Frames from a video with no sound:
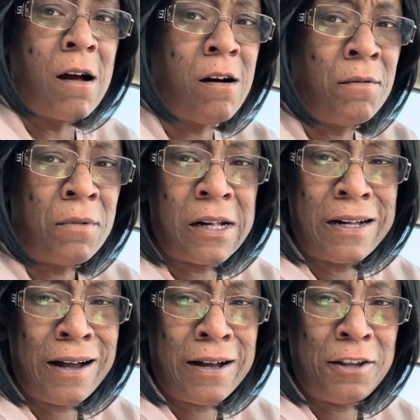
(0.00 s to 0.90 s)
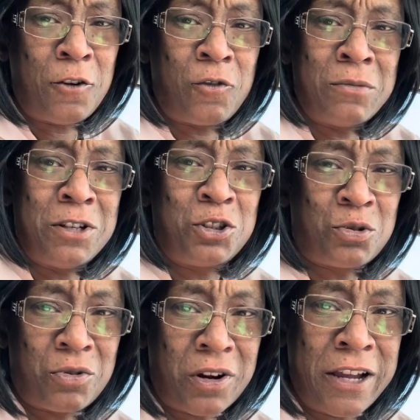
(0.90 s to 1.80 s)
oh my God, you're from
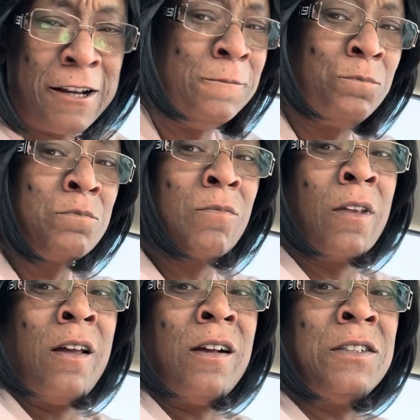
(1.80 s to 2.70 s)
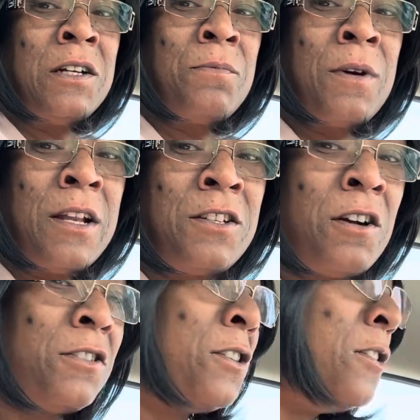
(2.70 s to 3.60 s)
Detroit? And everybody
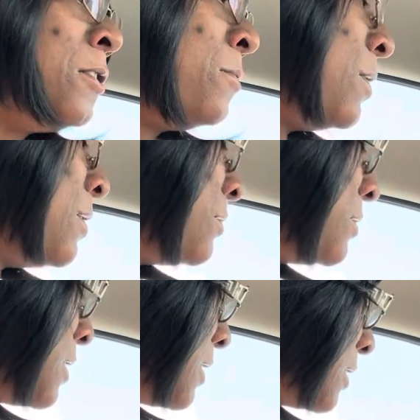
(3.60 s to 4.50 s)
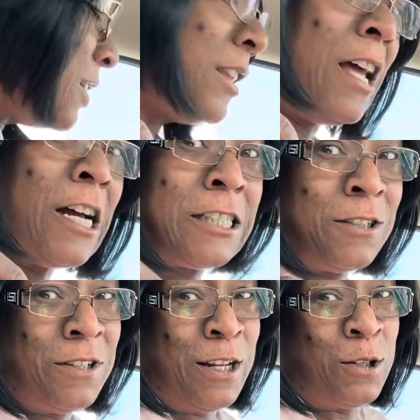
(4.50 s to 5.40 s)
started turning around to hit the locks
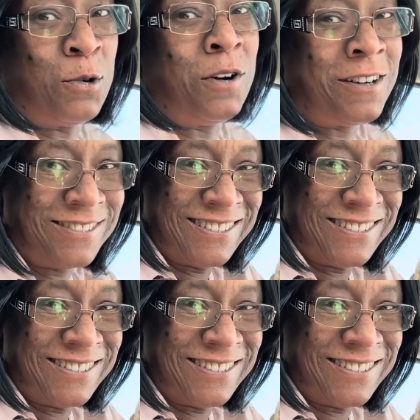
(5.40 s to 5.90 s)
on their door.